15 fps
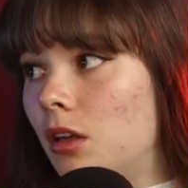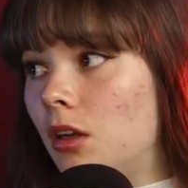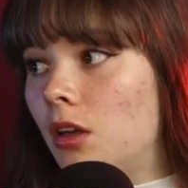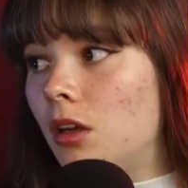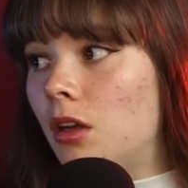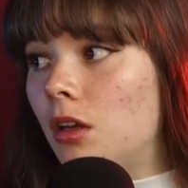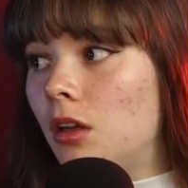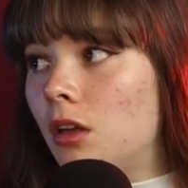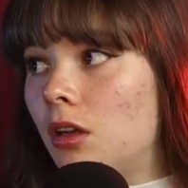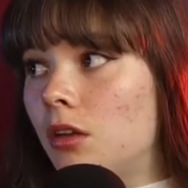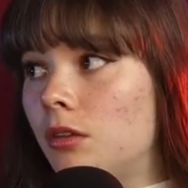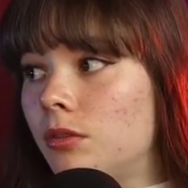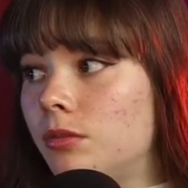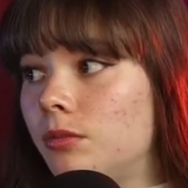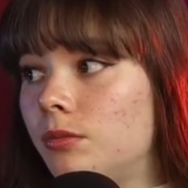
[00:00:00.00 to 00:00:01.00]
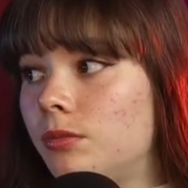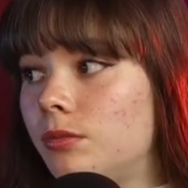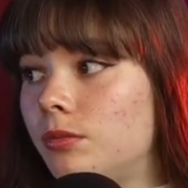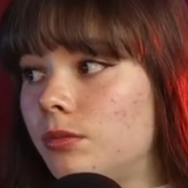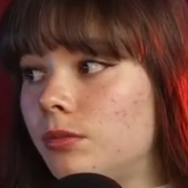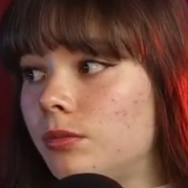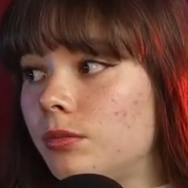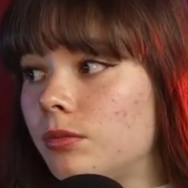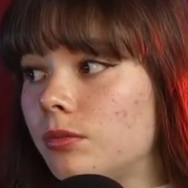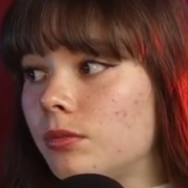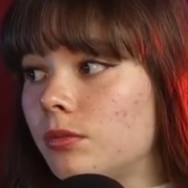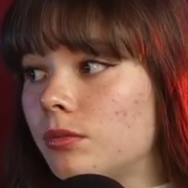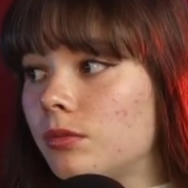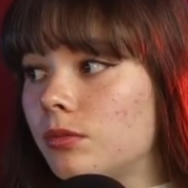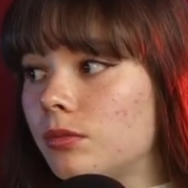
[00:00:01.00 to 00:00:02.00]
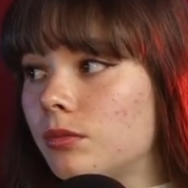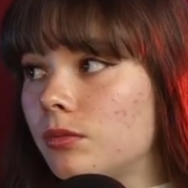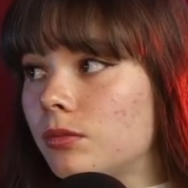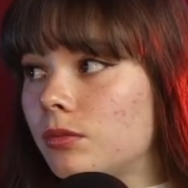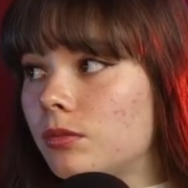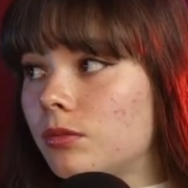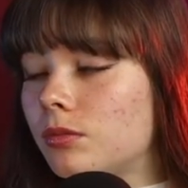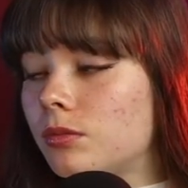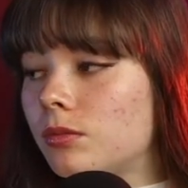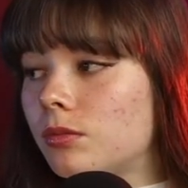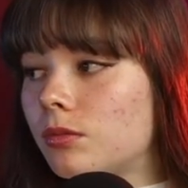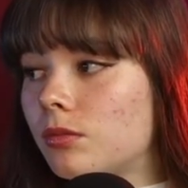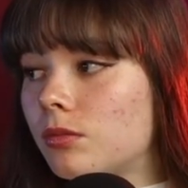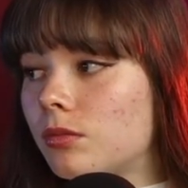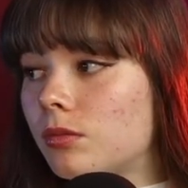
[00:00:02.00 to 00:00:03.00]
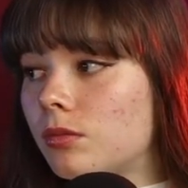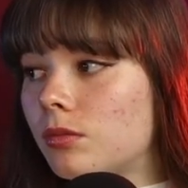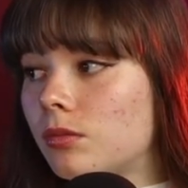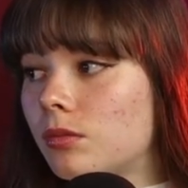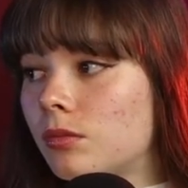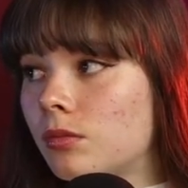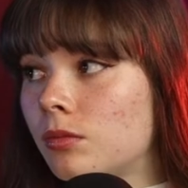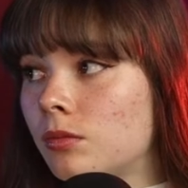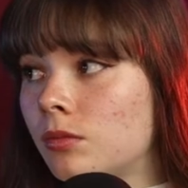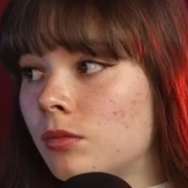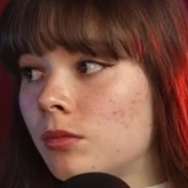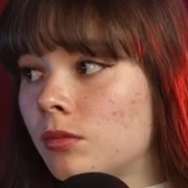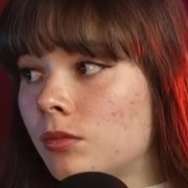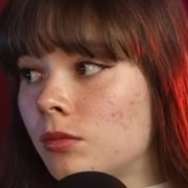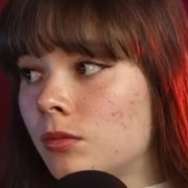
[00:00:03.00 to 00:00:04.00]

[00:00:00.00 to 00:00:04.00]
The person shown says nothing.